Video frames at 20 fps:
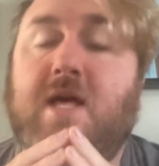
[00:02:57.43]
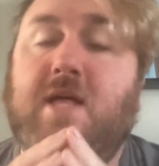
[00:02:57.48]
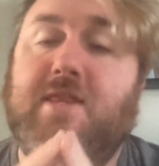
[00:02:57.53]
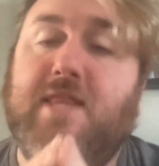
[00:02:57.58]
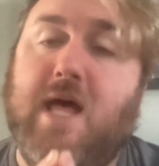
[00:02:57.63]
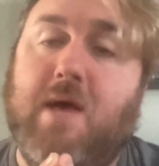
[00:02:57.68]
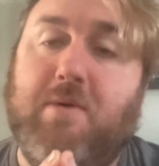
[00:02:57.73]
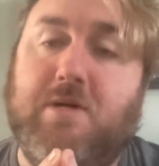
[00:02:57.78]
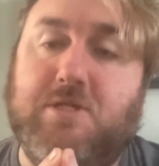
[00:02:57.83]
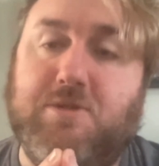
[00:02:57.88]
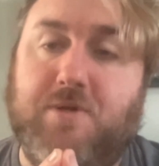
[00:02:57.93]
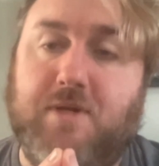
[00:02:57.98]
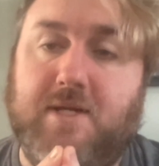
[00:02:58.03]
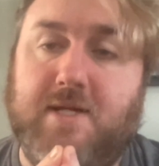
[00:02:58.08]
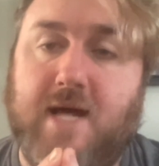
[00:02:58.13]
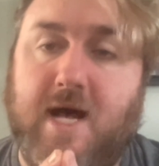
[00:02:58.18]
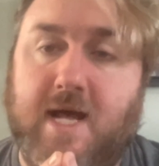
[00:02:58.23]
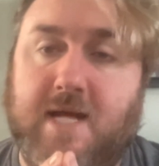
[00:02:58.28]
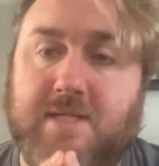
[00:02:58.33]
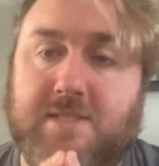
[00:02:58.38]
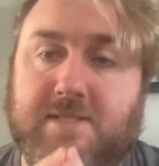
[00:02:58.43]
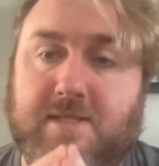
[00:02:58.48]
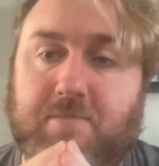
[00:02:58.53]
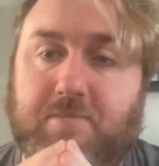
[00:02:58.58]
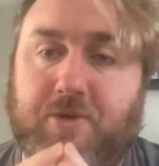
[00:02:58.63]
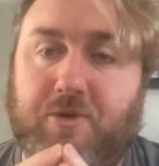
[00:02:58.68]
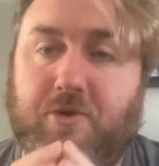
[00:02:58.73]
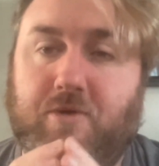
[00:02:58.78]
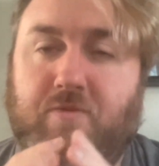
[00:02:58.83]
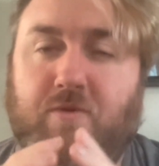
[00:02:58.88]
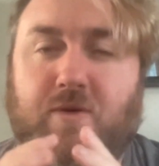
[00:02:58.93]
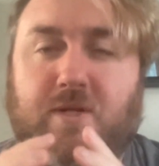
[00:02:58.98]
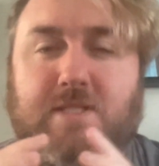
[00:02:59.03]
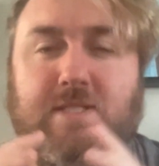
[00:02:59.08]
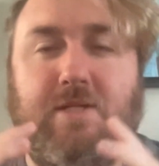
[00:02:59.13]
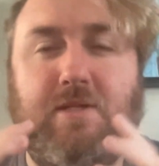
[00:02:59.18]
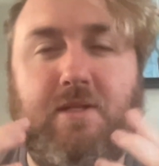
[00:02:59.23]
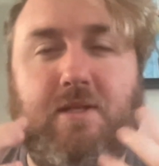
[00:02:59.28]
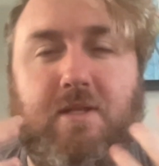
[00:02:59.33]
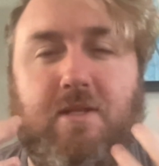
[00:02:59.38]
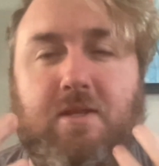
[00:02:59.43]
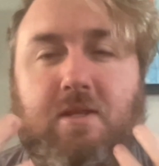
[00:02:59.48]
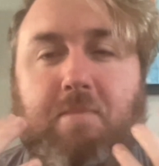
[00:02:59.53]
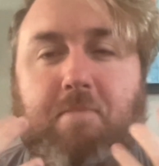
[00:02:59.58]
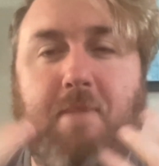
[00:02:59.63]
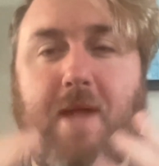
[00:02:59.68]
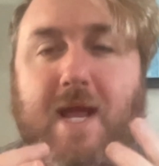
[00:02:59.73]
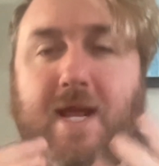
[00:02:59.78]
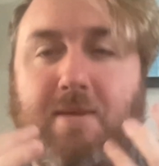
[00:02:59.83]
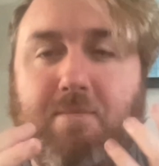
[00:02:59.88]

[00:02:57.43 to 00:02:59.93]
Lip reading: That was really nice and beautiful, because the main